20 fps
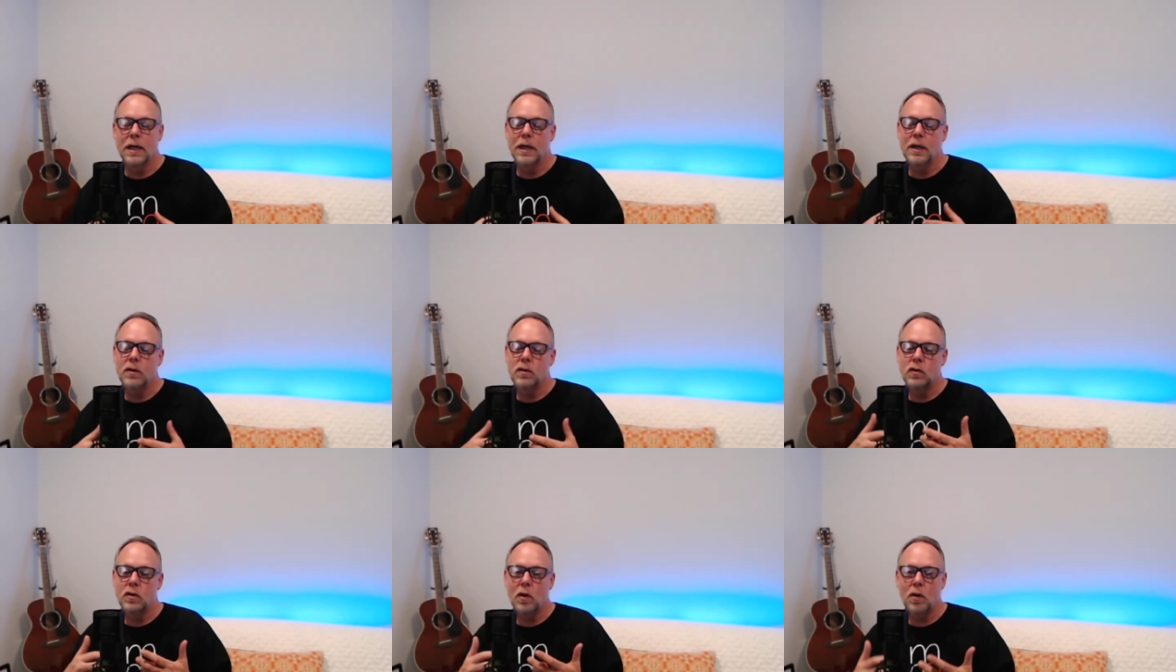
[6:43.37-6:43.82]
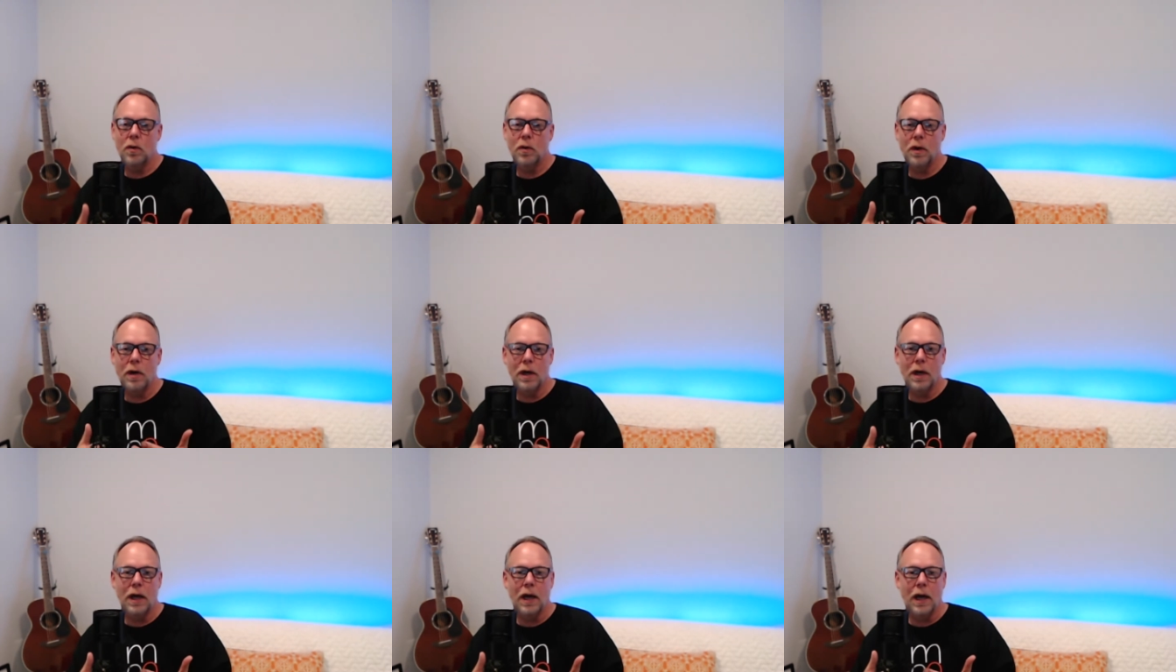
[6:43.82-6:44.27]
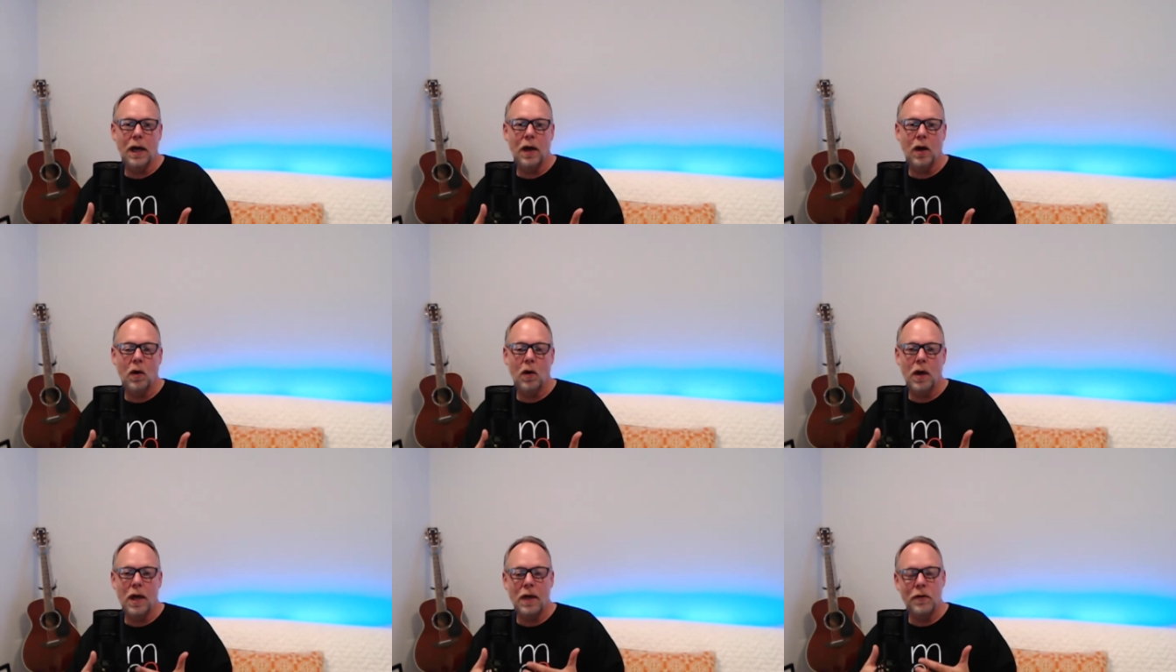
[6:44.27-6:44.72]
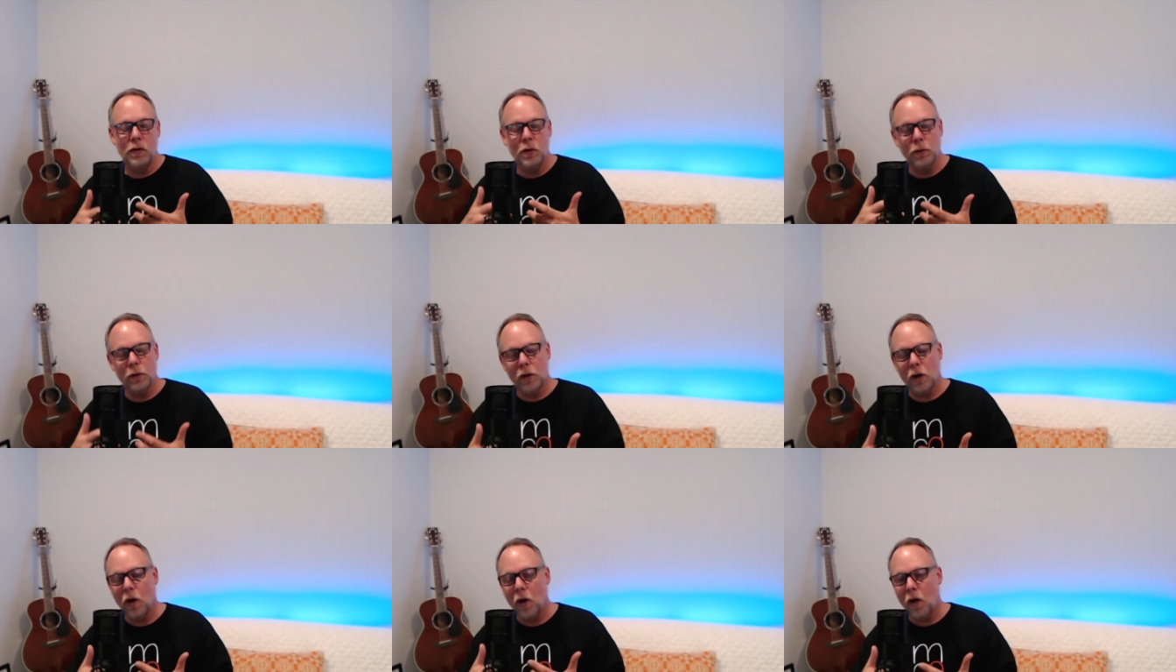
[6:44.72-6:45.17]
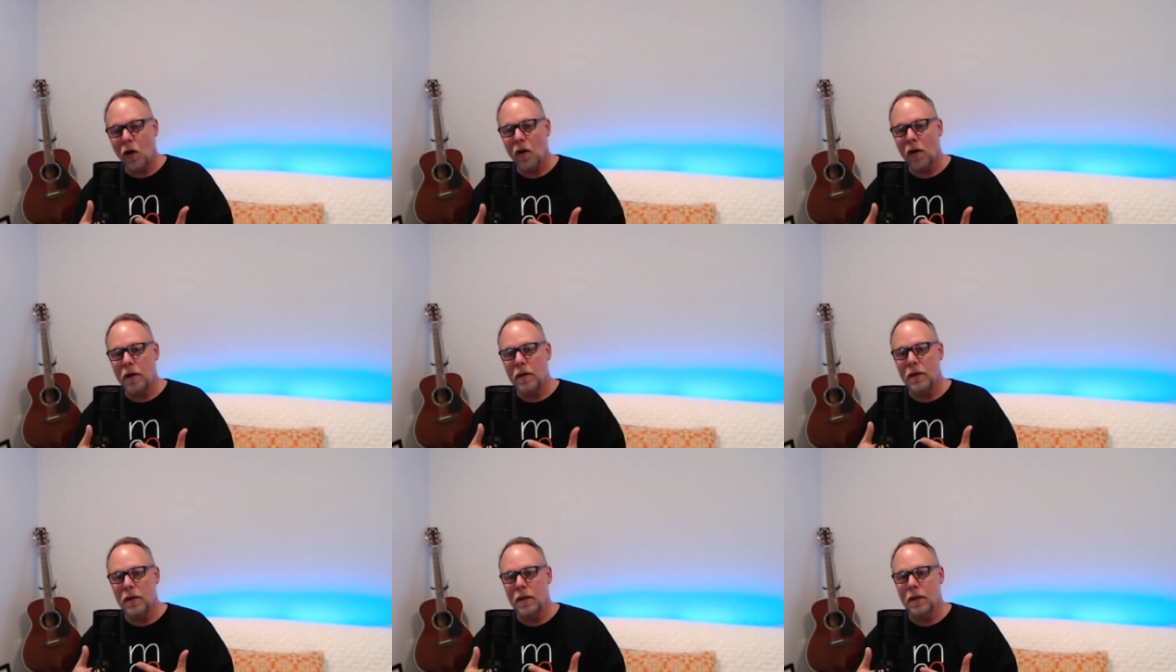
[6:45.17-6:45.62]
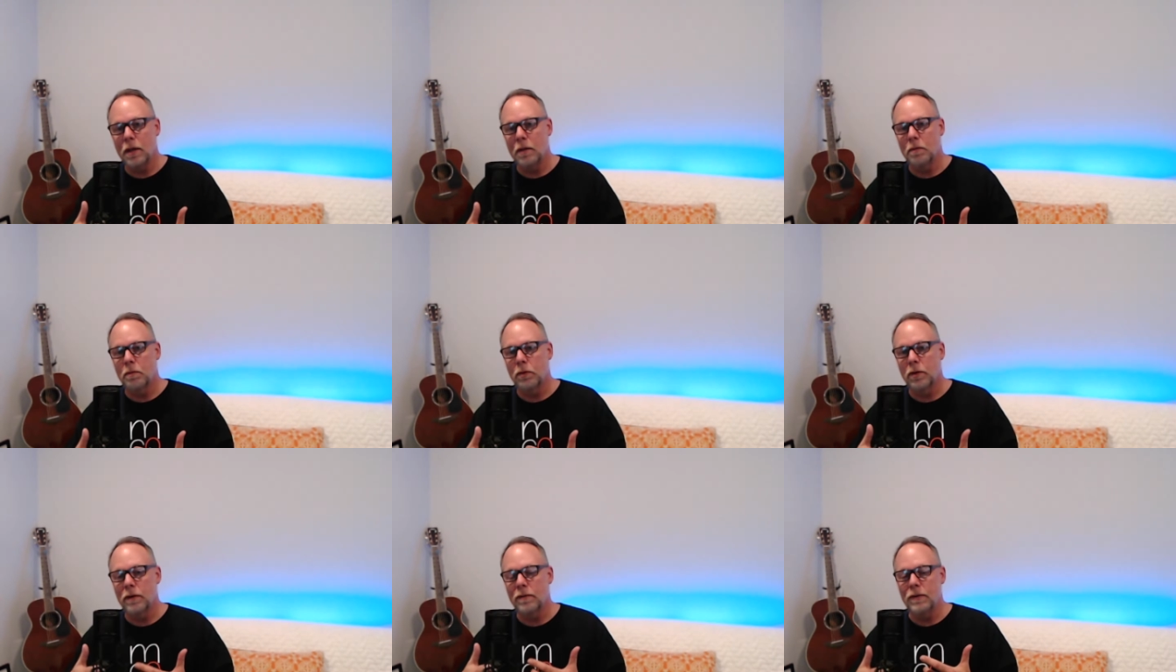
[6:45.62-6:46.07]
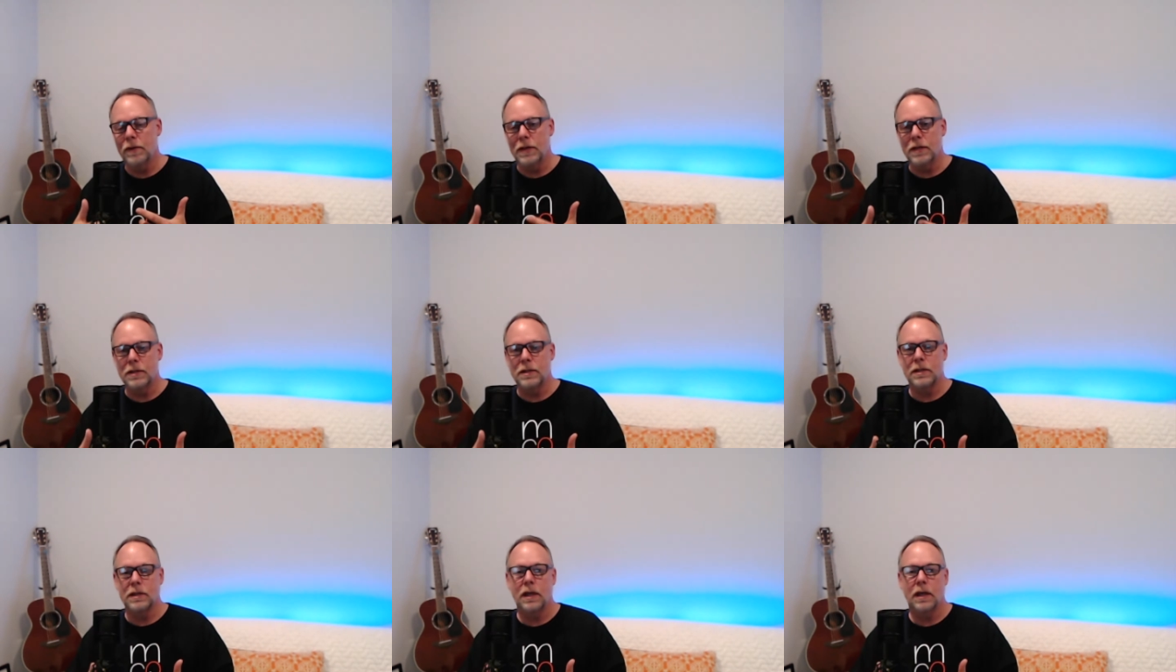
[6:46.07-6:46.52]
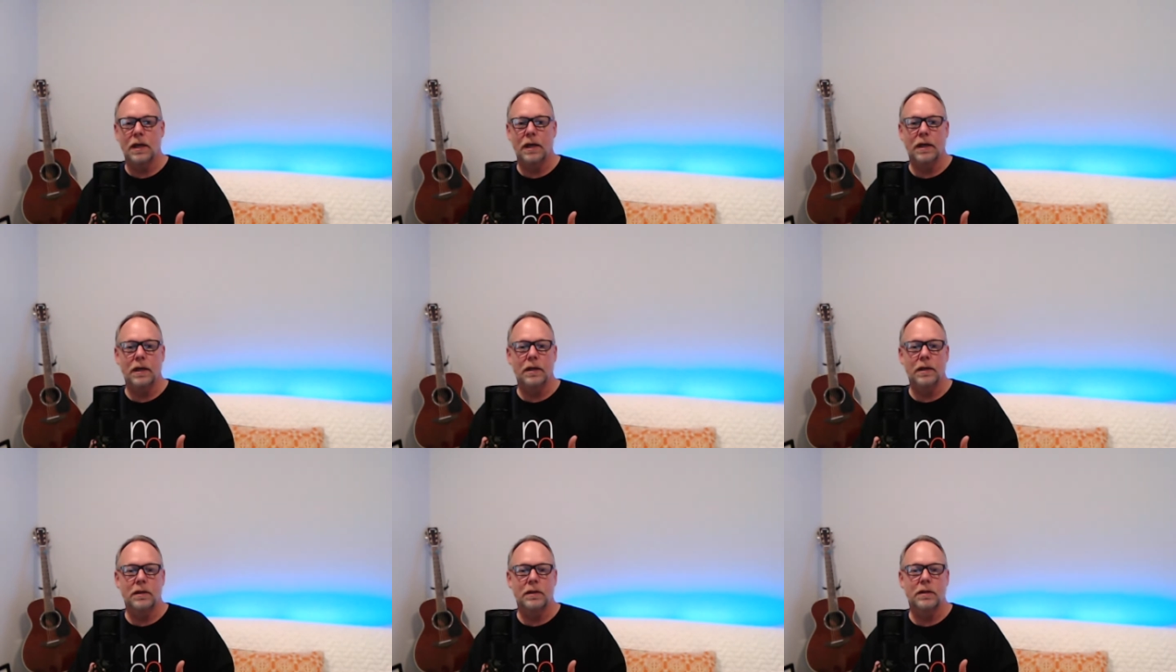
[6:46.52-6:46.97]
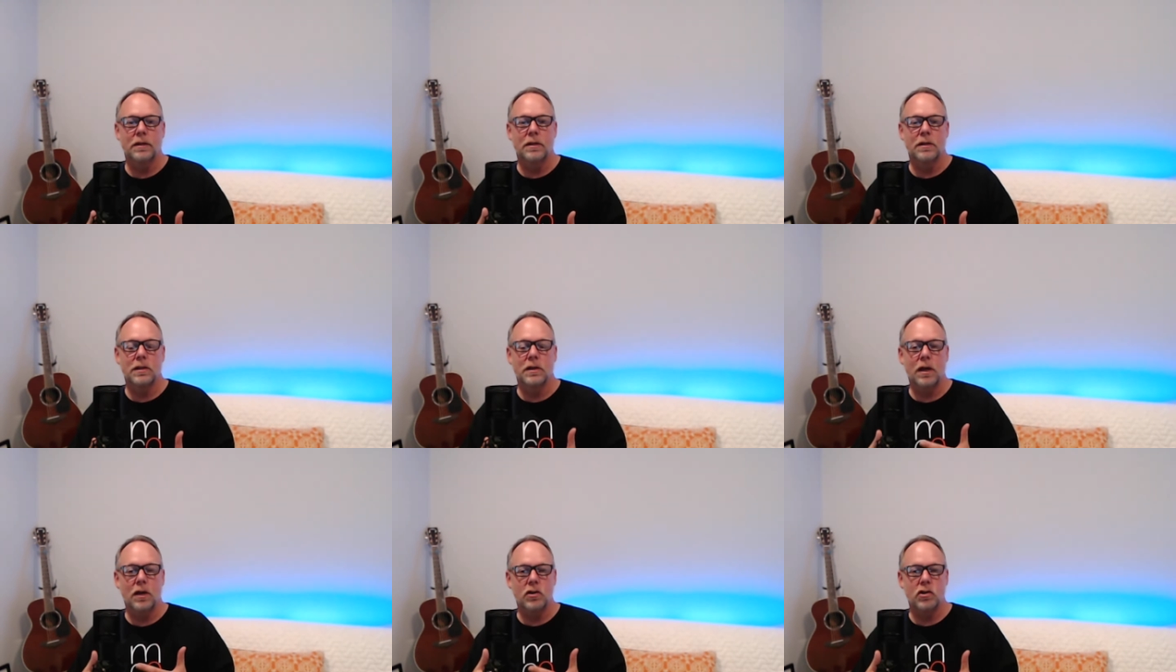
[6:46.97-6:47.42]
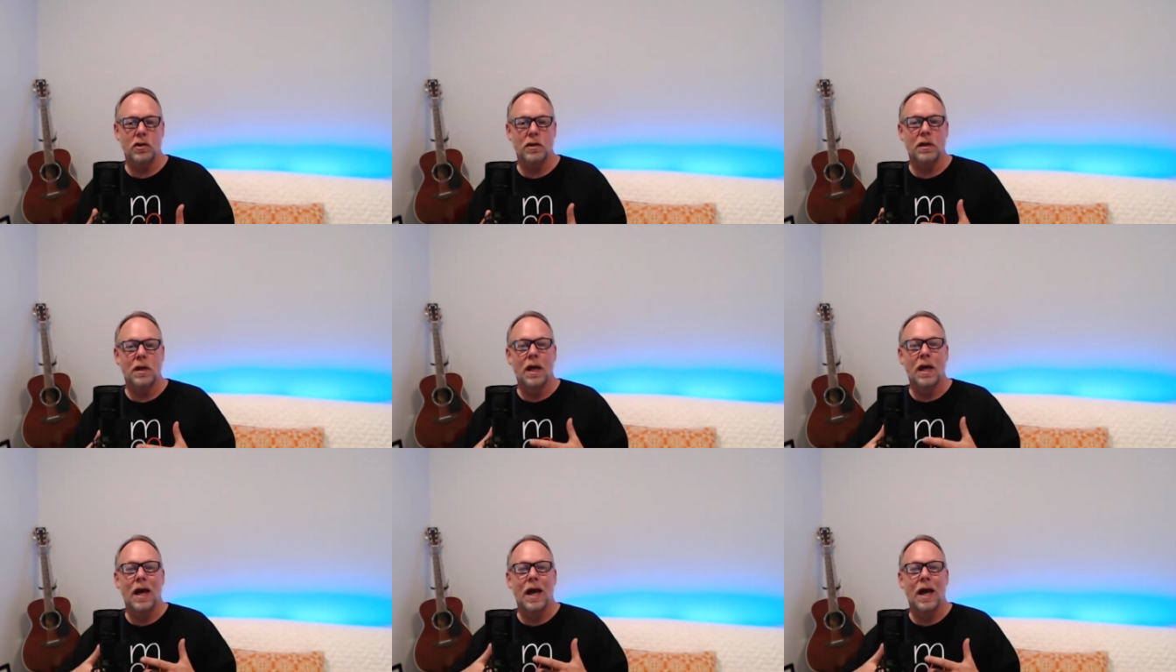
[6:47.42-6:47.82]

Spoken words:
So if you recall in the previous discussion,